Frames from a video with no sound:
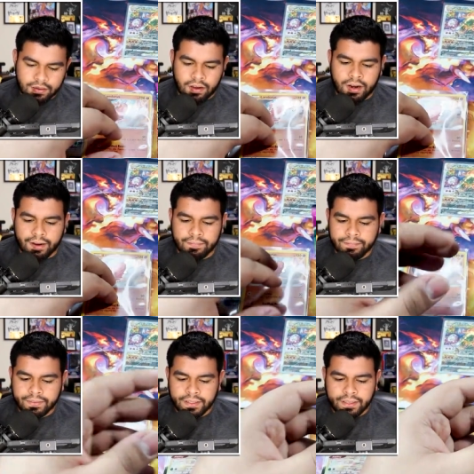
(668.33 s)
All right,
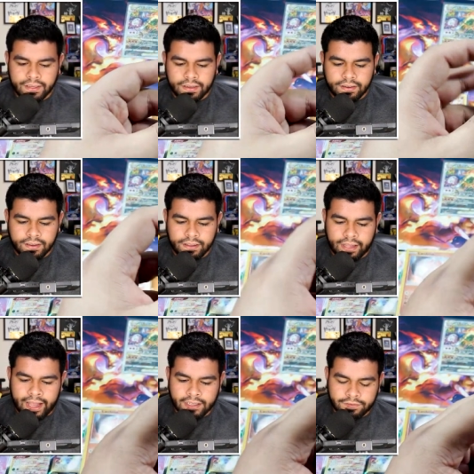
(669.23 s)

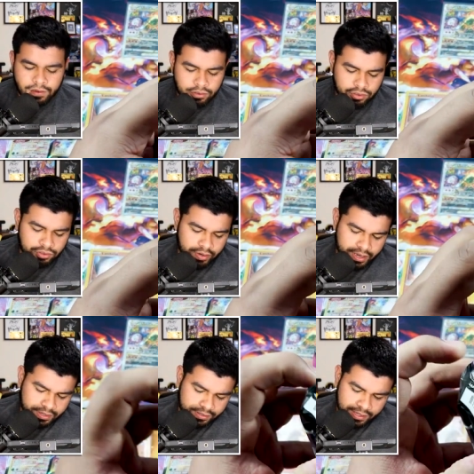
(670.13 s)
last Fusion
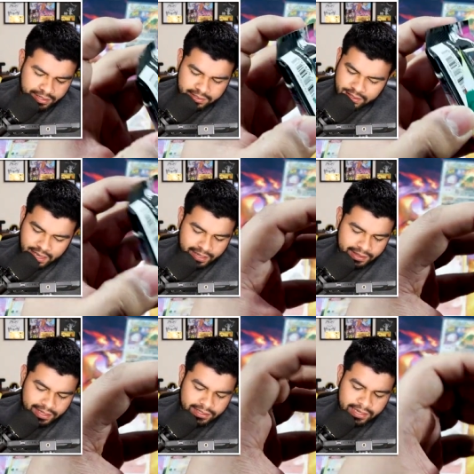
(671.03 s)
Strike. Let's get
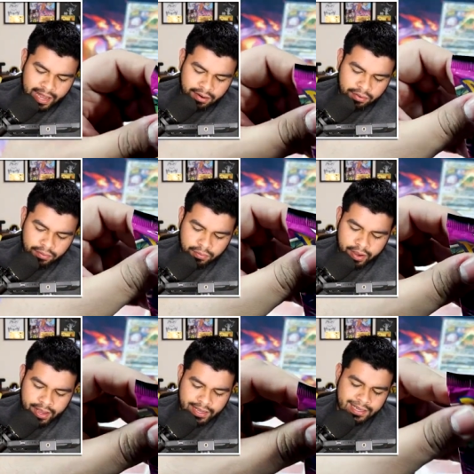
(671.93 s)
this out of the
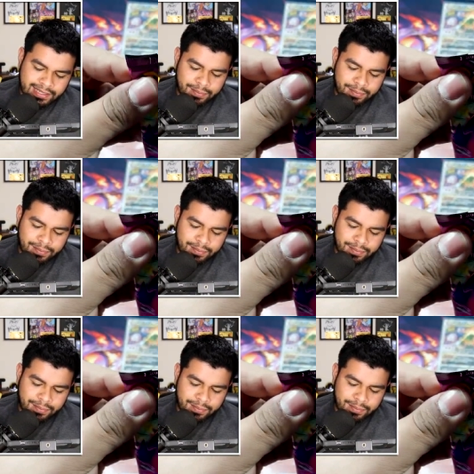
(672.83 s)
way, because